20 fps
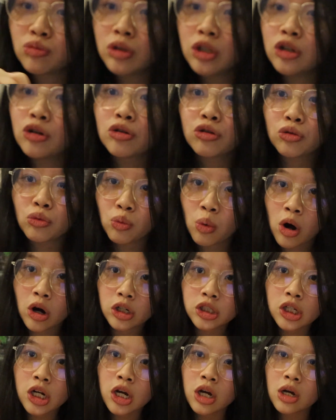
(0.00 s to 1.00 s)
video to
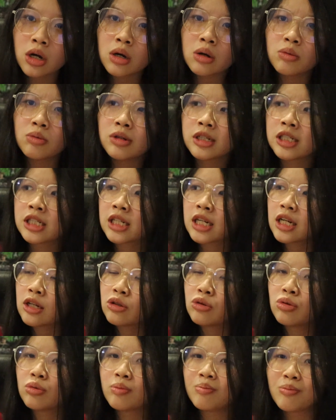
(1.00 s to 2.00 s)
watch, which
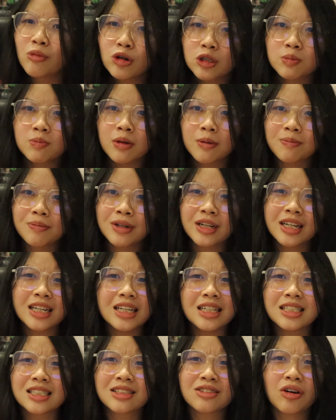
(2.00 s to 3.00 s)
to most people
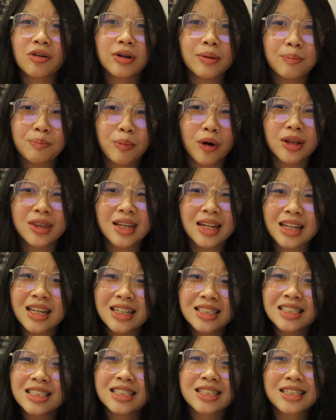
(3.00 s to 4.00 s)
it is not important
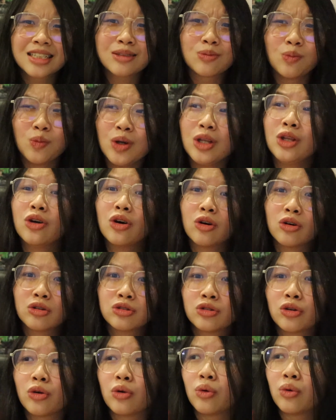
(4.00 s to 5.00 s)
because it's just video,
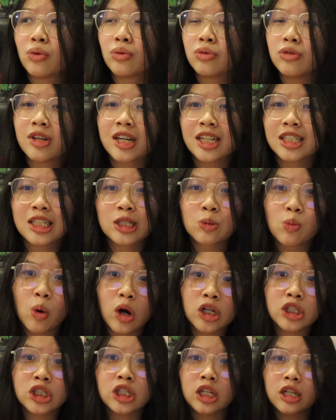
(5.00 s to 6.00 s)
so you can just
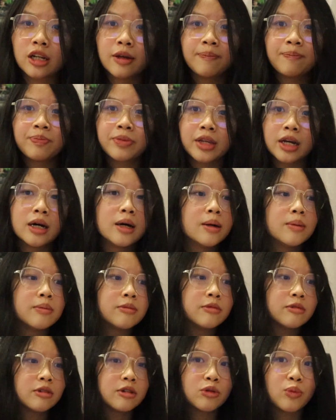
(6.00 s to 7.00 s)
watch it
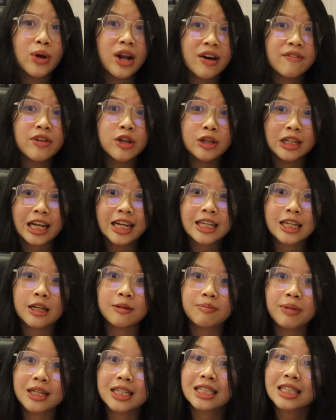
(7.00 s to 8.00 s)
whenever you like
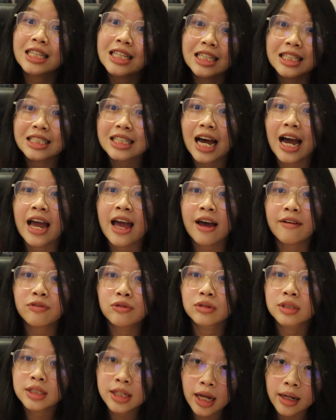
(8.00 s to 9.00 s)
it. But the thing is, I have
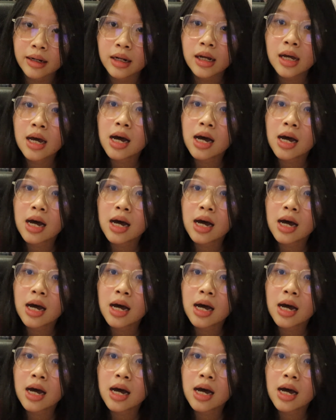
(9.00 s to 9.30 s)
to set